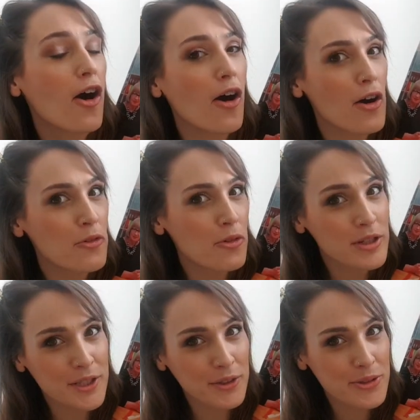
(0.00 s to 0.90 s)
I've
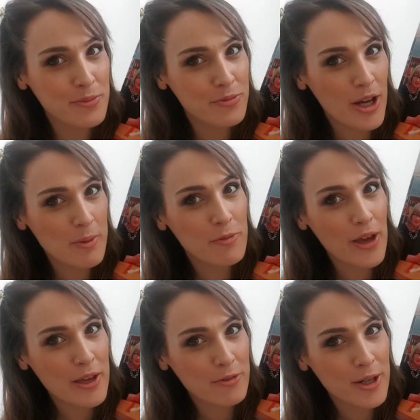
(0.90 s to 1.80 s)
already got some fan
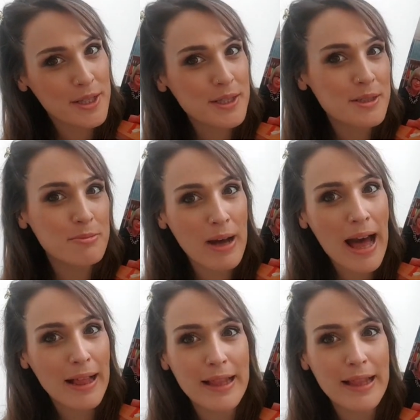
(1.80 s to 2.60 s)
favourites as well,